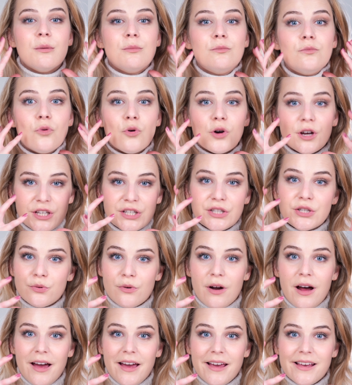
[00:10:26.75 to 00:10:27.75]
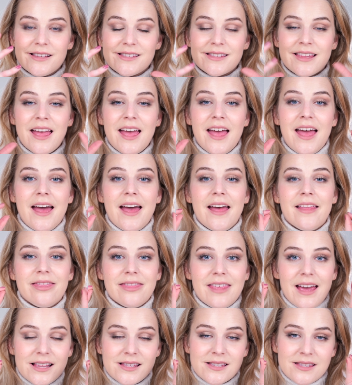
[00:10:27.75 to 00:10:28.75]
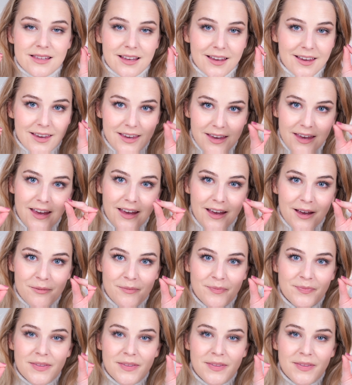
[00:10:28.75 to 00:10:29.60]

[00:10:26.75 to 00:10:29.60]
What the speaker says: moisturized, and that's the key.